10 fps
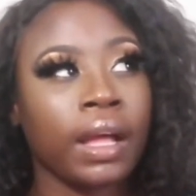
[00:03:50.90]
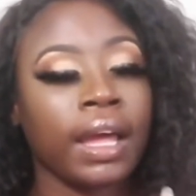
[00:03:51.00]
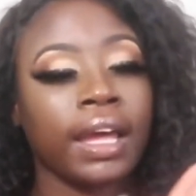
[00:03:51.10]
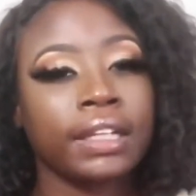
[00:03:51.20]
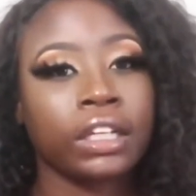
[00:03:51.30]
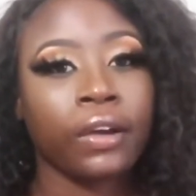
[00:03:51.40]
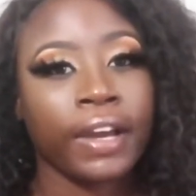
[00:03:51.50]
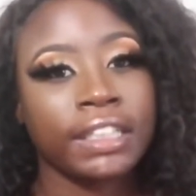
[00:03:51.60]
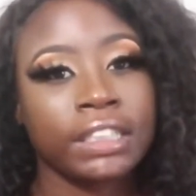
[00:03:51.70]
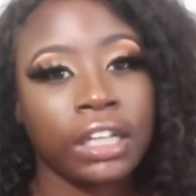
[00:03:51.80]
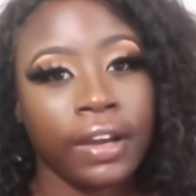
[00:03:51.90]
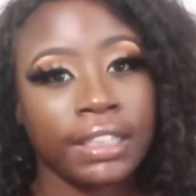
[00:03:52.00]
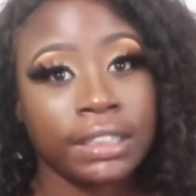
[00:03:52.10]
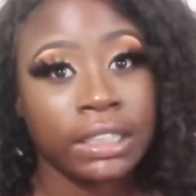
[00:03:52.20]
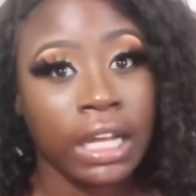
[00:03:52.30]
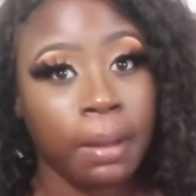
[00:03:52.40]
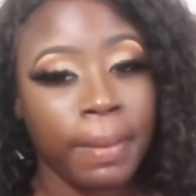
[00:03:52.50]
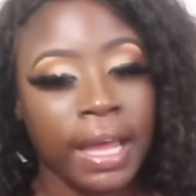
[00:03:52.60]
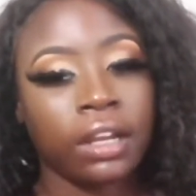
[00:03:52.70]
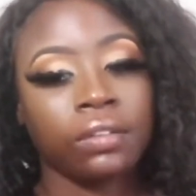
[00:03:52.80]
And the crazy thing
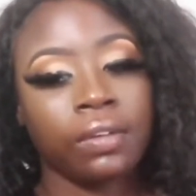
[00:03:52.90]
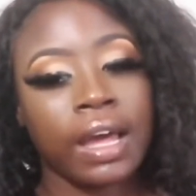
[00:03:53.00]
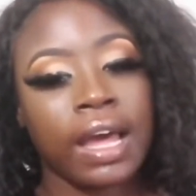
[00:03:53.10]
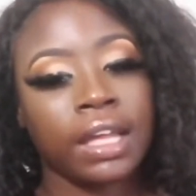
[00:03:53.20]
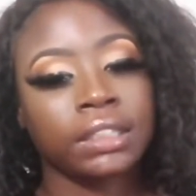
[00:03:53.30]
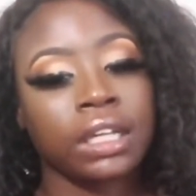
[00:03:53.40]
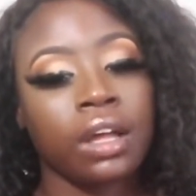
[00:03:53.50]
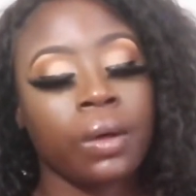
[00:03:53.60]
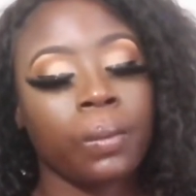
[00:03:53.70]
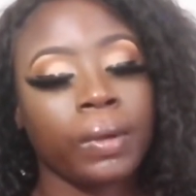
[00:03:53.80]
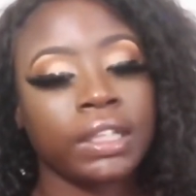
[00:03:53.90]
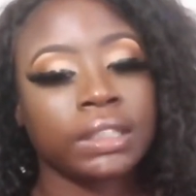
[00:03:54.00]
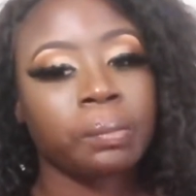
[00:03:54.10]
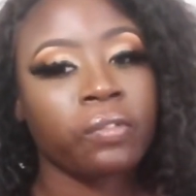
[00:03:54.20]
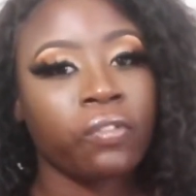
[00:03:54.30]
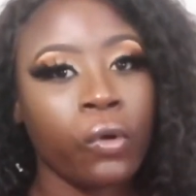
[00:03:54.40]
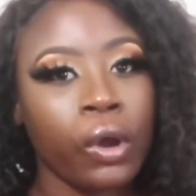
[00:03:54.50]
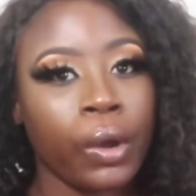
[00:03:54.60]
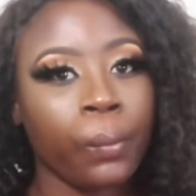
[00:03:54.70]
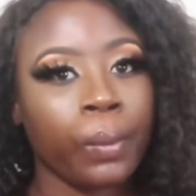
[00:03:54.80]
about it, you guys, was
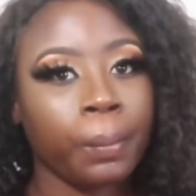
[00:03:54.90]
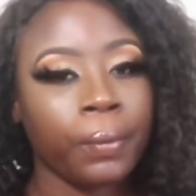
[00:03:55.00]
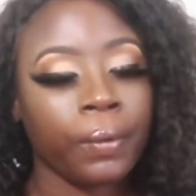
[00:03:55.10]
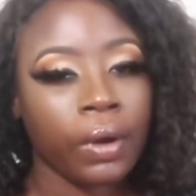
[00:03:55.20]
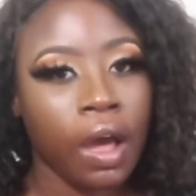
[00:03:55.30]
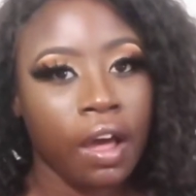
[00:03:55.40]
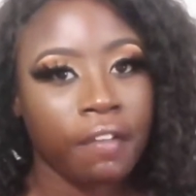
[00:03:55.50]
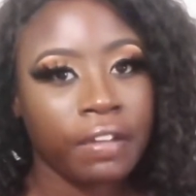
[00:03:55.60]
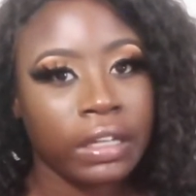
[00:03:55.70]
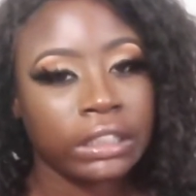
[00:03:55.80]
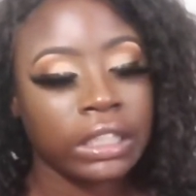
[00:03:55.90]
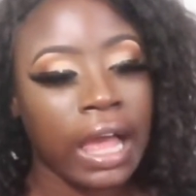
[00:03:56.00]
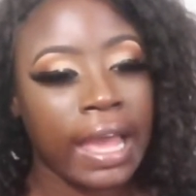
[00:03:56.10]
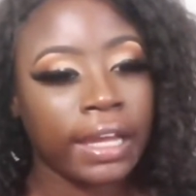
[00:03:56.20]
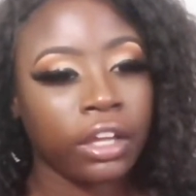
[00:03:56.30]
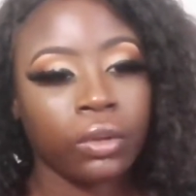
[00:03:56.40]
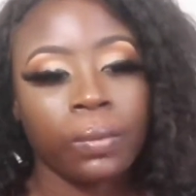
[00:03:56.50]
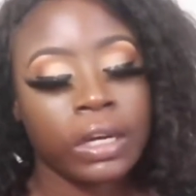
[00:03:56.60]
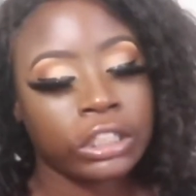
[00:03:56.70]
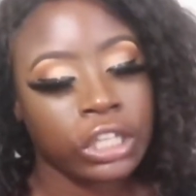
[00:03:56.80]
before we pulled off, he was like, you
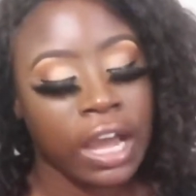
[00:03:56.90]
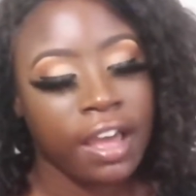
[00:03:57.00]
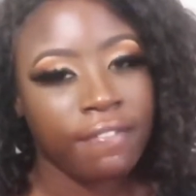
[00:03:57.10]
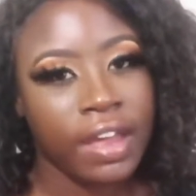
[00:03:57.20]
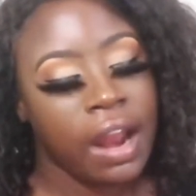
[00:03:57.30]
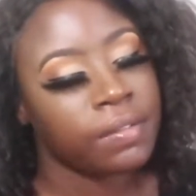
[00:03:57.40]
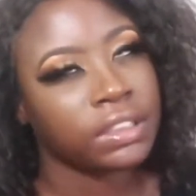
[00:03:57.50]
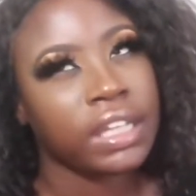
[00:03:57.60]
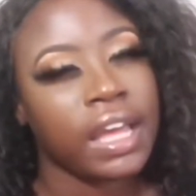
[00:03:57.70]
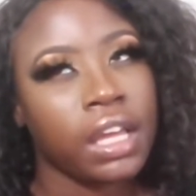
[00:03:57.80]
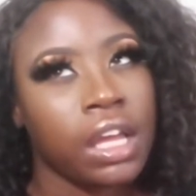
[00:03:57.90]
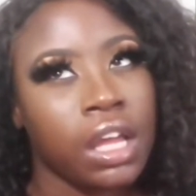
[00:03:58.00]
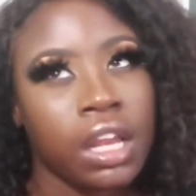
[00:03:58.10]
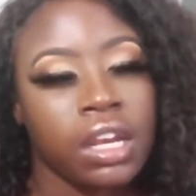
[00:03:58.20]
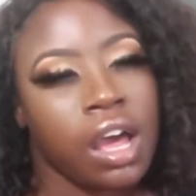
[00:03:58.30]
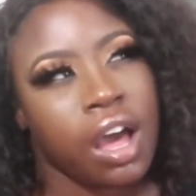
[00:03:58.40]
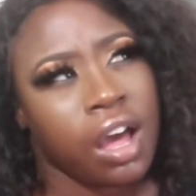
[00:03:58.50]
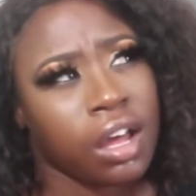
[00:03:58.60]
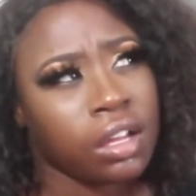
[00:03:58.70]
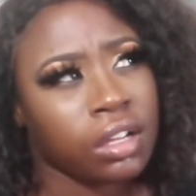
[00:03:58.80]
want to drive? And I was like,
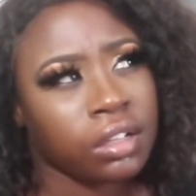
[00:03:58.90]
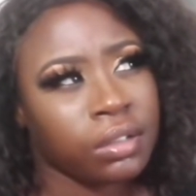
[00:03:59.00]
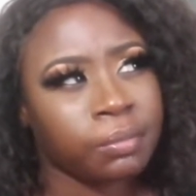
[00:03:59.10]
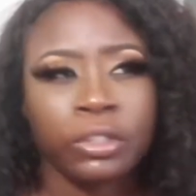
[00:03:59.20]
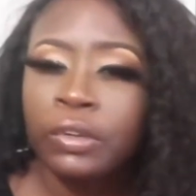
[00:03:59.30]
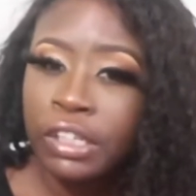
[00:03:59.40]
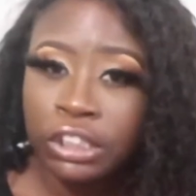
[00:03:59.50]
nah, you can